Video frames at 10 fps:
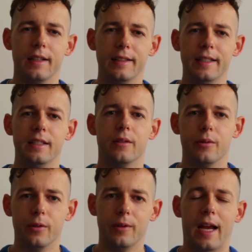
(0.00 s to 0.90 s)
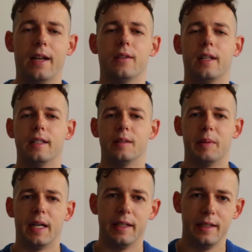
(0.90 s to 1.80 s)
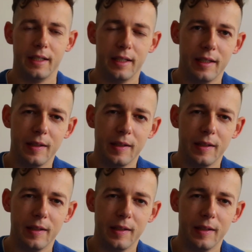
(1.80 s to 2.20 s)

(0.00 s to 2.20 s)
needed to analyze my